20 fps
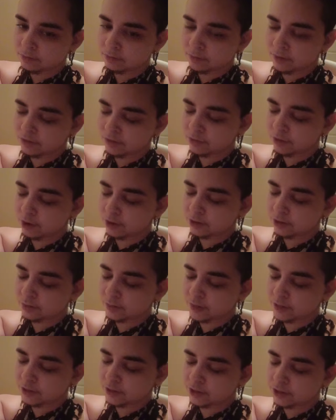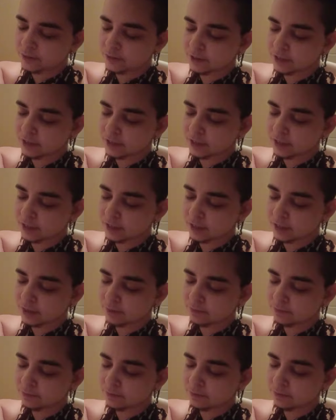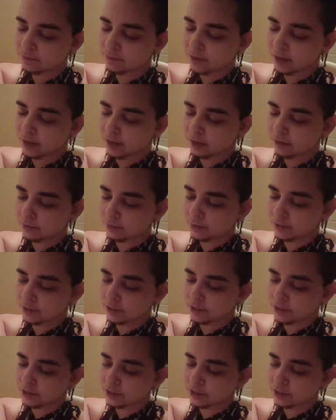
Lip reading: My father messaged me today. I don't